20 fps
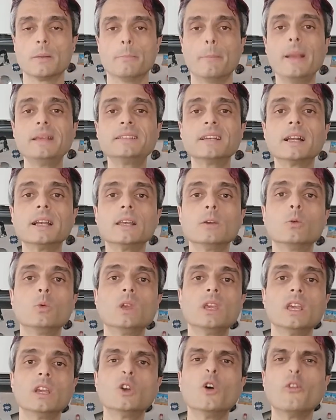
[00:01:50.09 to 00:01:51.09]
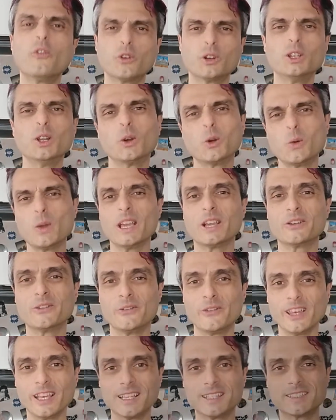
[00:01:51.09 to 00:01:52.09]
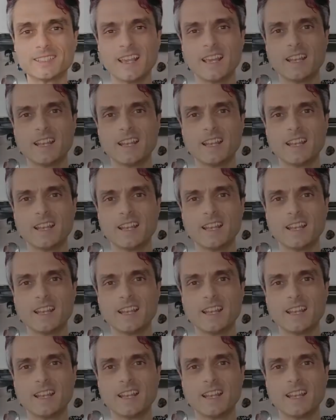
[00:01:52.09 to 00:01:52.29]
Basically, we go for the quick fix,